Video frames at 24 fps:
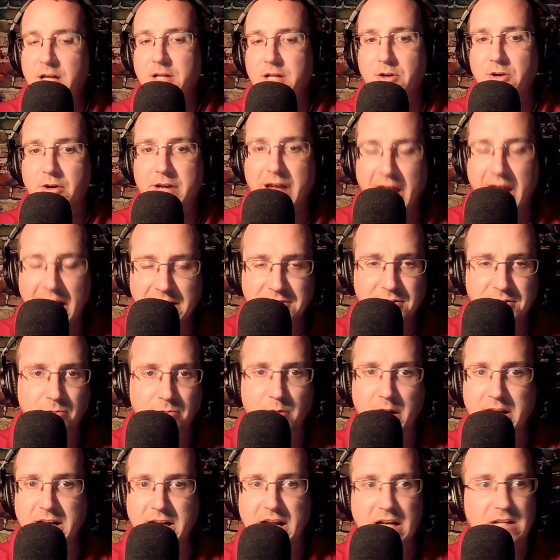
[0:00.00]
your cancer
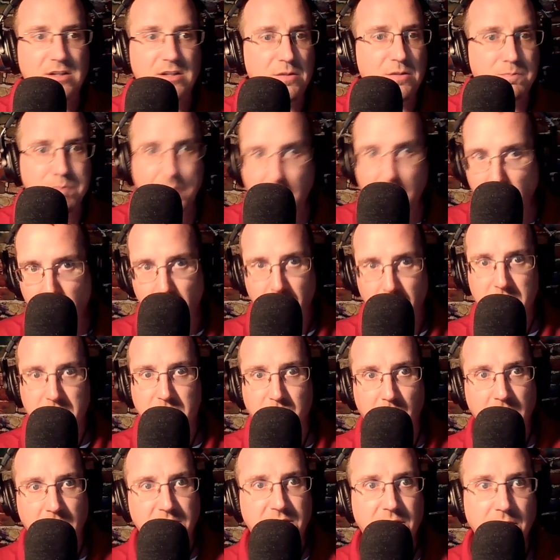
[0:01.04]
rate explodes
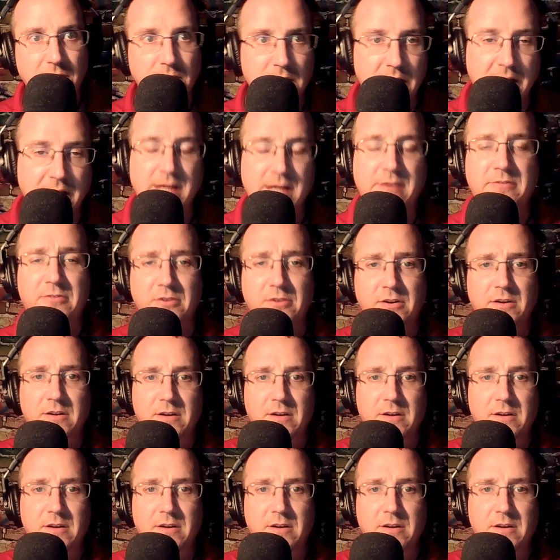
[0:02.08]
once you leave